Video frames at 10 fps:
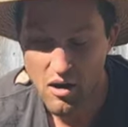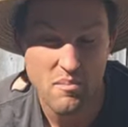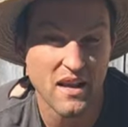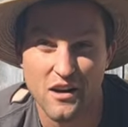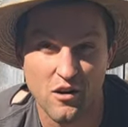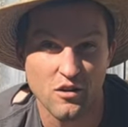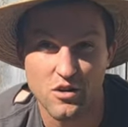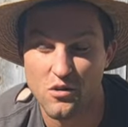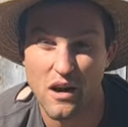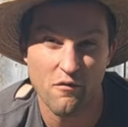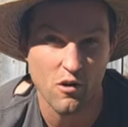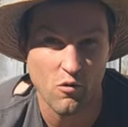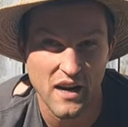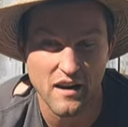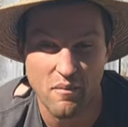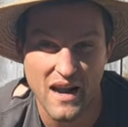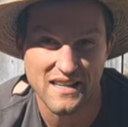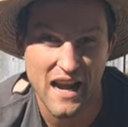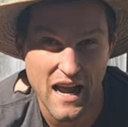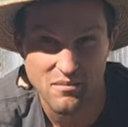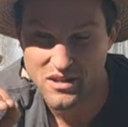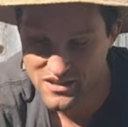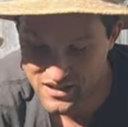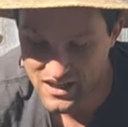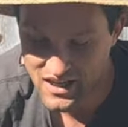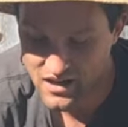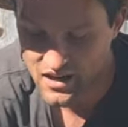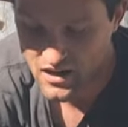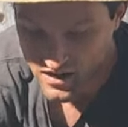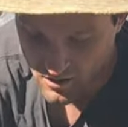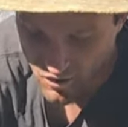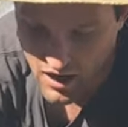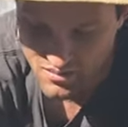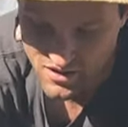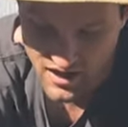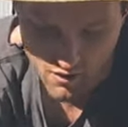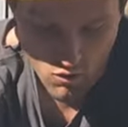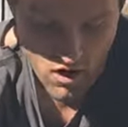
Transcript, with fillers: a minute or two every week of my time to seed the crops that I